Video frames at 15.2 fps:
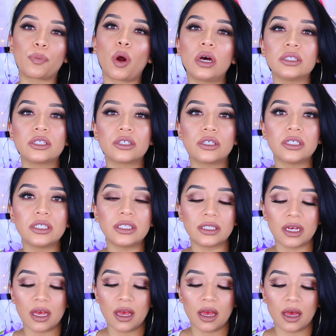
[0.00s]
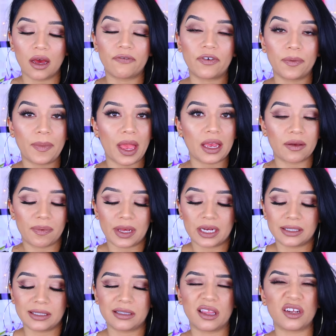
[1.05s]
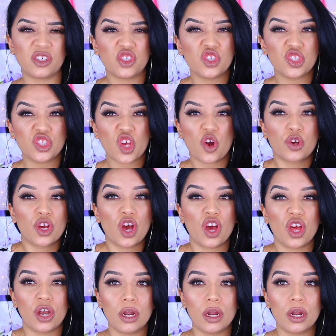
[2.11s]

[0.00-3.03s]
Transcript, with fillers: bronzers from MAC because they're just so good.